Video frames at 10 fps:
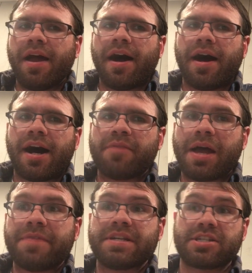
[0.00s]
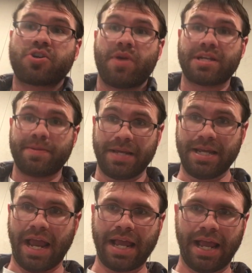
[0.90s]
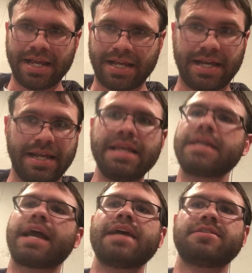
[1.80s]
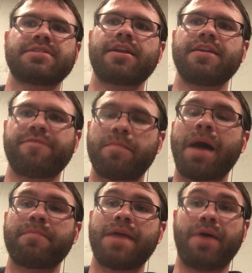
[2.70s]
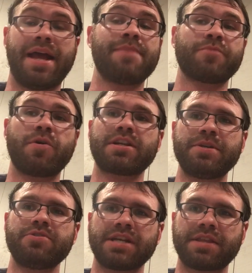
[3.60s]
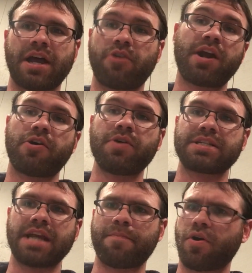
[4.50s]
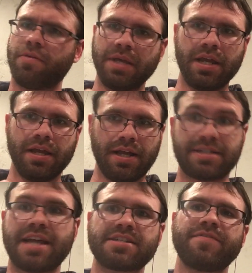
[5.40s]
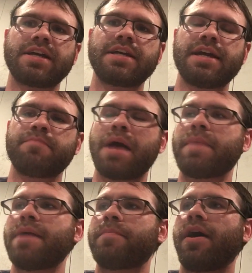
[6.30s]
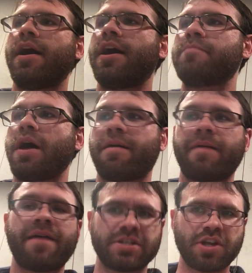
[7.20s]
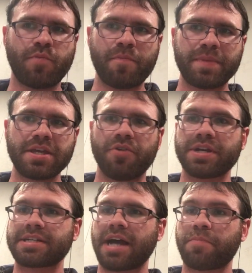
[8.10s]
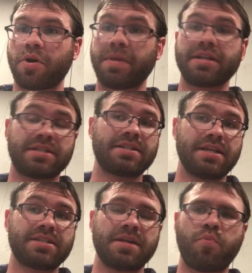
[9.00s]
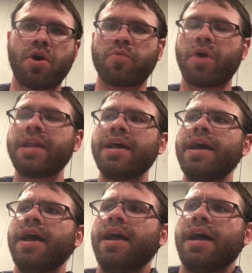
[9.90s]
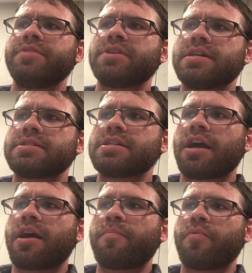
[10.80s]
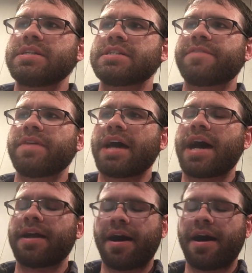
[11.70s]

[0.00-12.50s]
And this is going to be a key case study for my paper. I am going to be using the Herero example extensively in my paper. Obviously, it won't be the only example, but it's an important one, and there's a couple reasons for that.